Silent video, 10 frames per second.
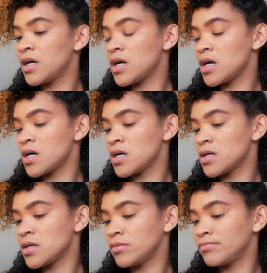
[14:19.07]

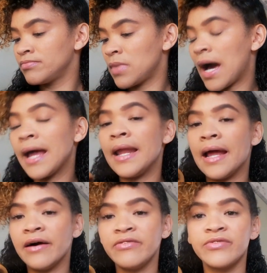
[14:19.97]

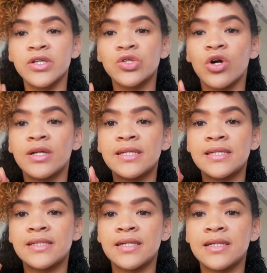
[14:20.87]
love this
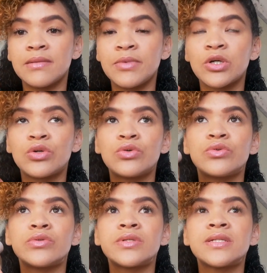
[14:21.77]
conditioner,
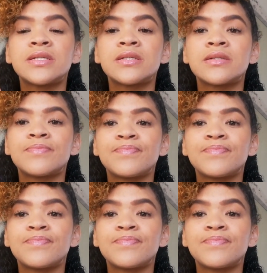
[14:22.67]
because